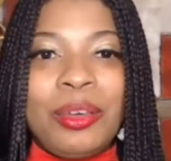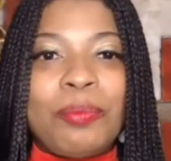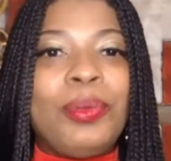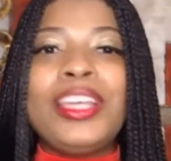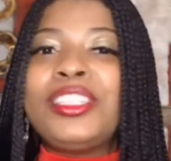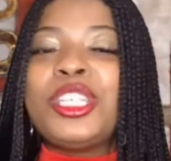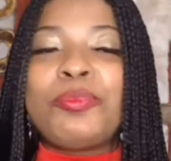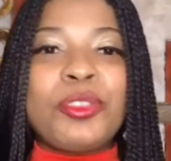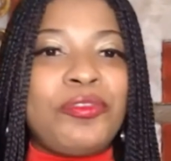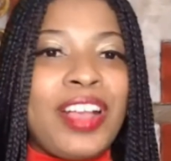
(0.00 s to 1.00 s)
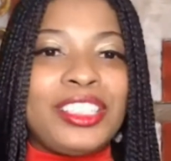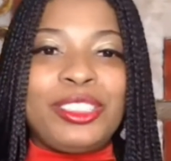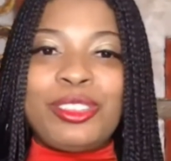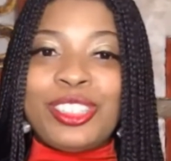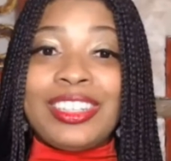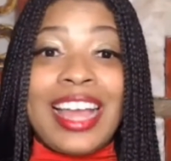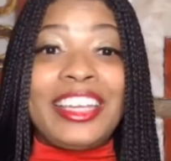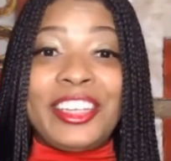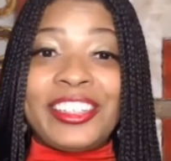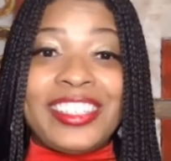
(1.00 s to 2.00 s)
business professionals
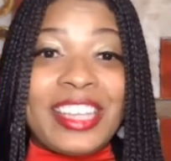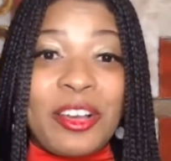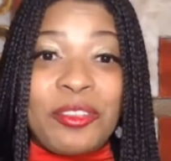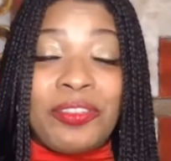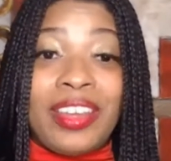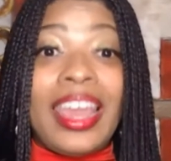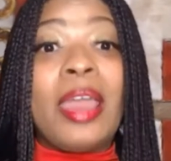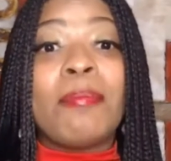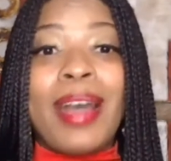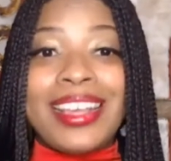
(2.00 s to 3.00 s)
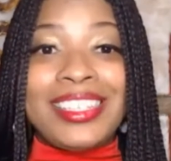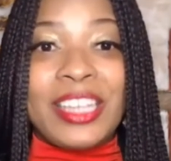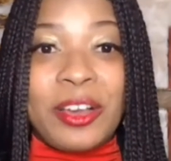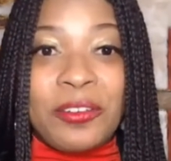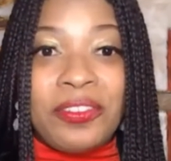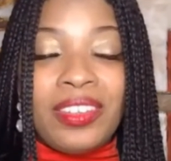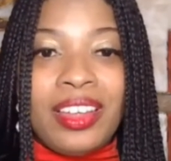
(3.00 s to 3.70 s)
like yourself and myself